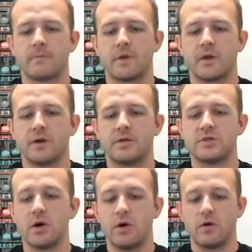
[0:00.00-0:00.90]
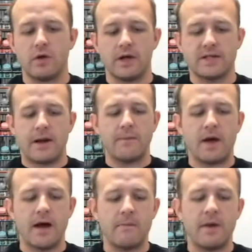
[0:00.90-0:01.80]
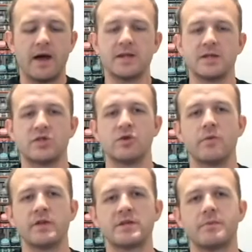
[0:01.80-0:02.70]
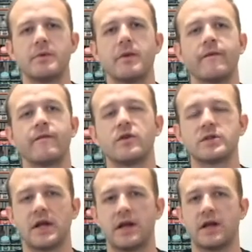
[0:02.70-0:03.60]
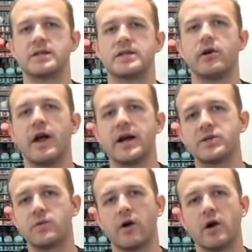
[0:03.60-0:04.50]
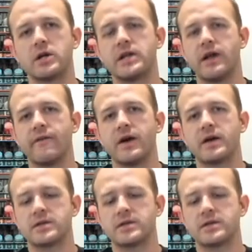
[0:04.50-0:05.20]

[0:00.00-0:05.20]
so, like I said, I'm not super. This has been my first kind of, I guess, interaction with Artisan FX,